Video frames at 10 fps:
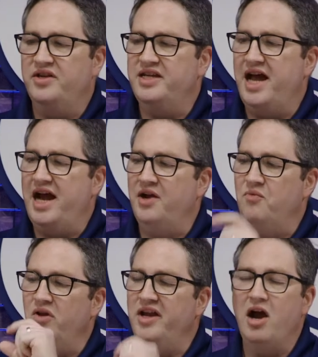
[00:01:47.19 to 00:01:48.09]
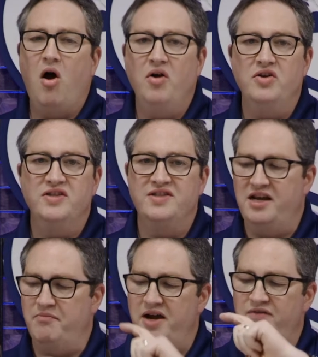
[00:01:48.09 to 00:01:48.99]
the deck, and really all you
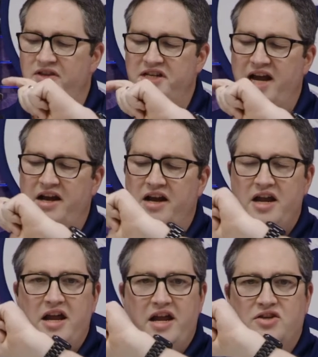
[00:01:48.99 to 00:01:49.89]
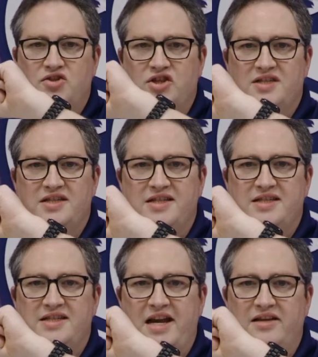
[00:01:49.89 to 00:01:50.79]
see above the deck is just this
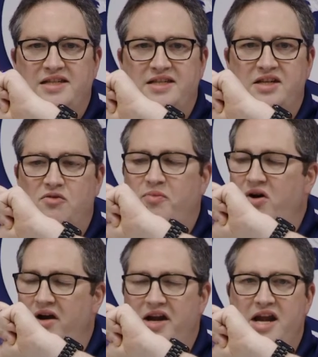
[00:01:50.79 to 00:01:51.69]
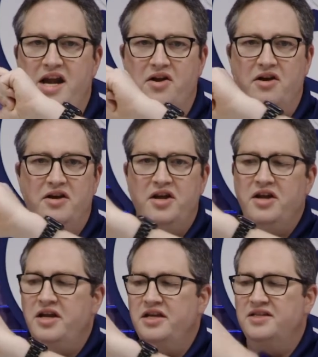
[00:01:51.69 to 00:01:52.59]
stainless steel part here.
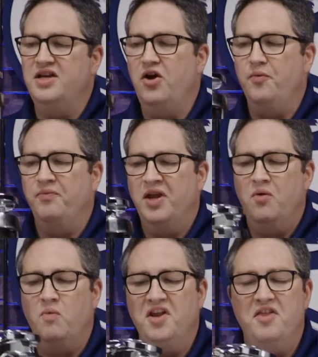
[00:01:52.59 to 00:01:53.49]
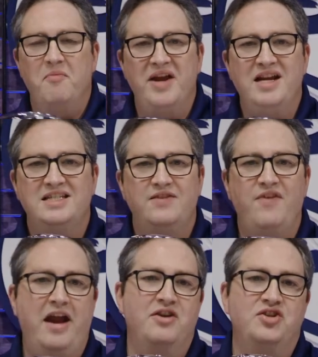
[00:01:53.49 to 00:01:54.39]
So one of the biggest
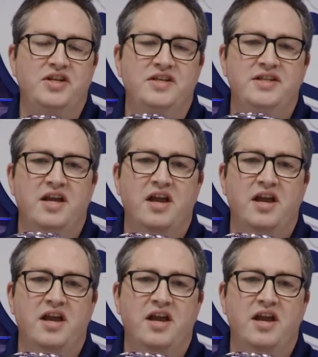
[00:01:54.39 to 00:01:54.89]
advantages